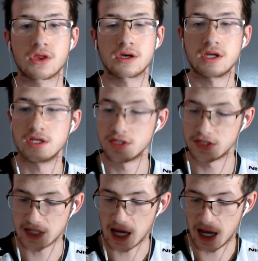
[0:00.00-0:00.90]

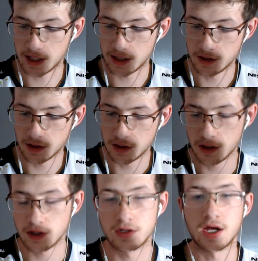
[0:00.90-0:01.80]
inside,
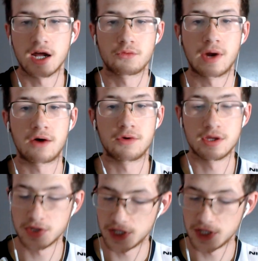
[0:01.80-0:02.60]
not around it, but they